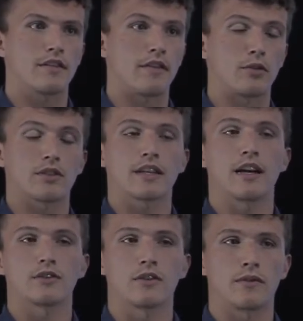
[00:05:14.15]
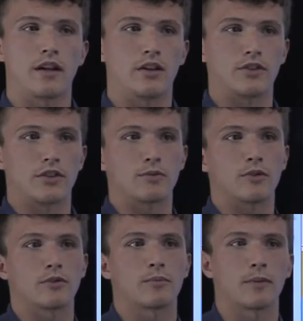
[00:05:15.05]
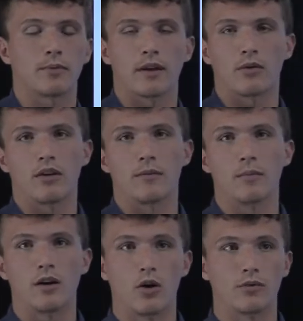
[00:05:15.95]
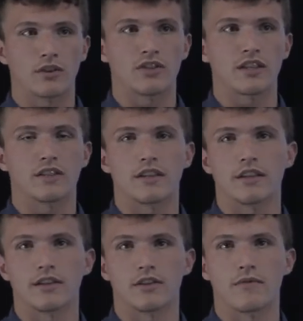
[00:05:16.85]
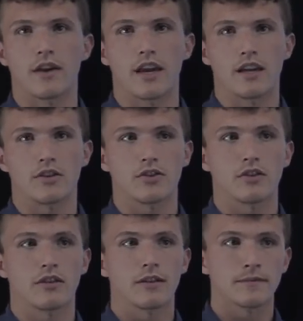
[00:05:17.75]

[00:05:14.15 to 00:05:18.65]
and then there was a council of elders, which was people that were over 60 years of age.